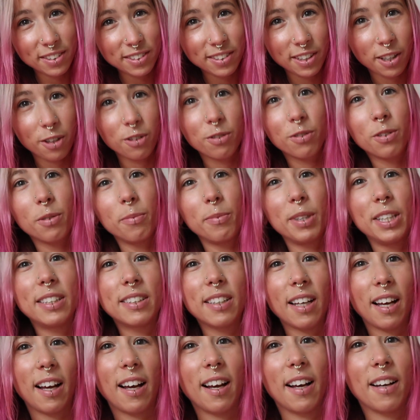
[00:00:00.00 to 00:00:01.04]
so for me
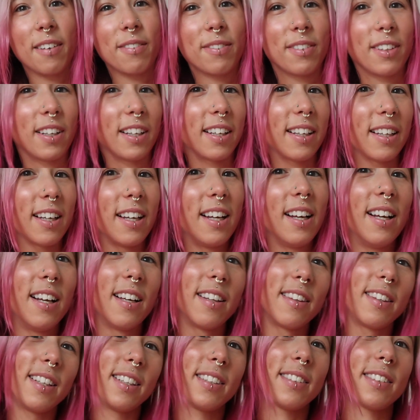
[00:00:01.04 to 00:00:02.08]
to have like
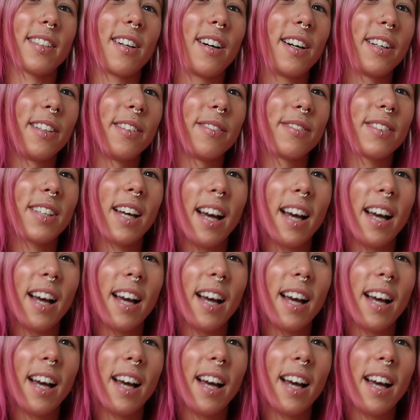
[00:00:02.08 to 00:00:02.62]
this kind of